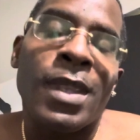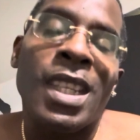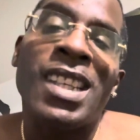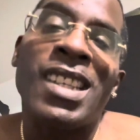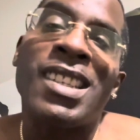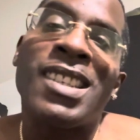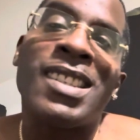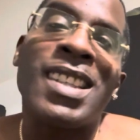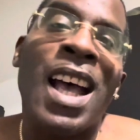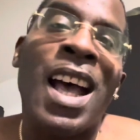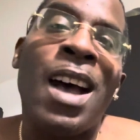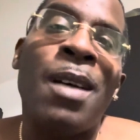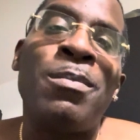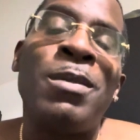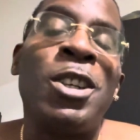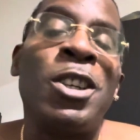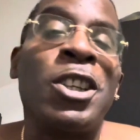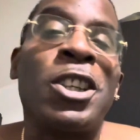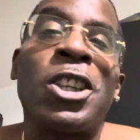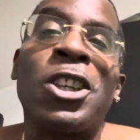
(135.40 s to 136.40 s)
Stop
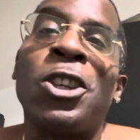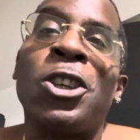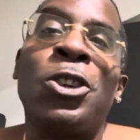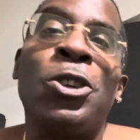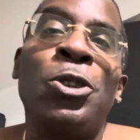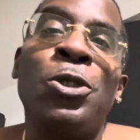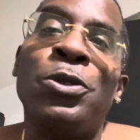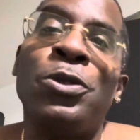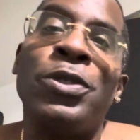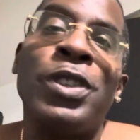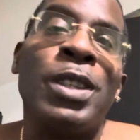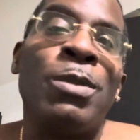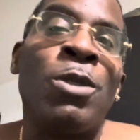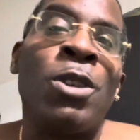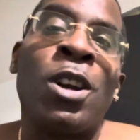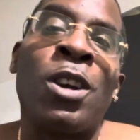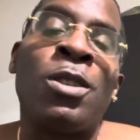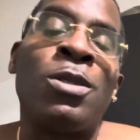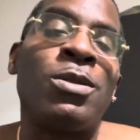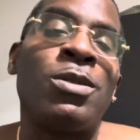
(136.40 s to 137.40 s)
looking goofy,
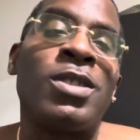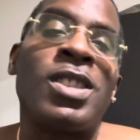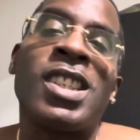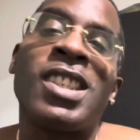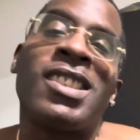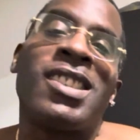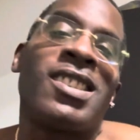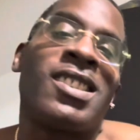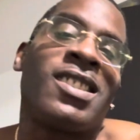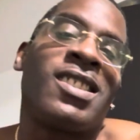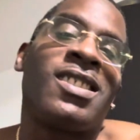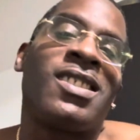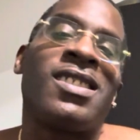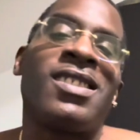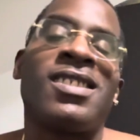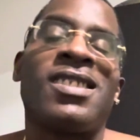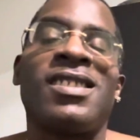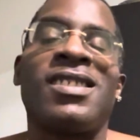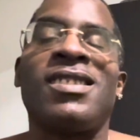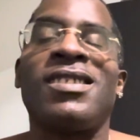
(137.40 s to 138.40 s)
bro. Just,
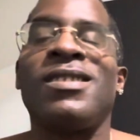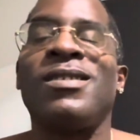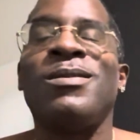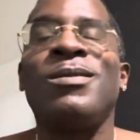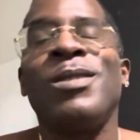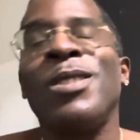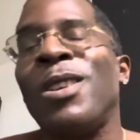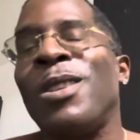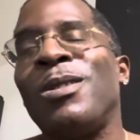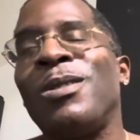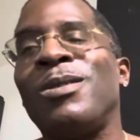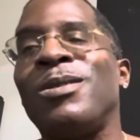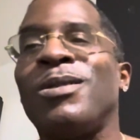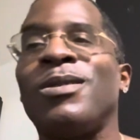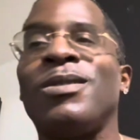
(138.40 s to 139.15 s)
you know,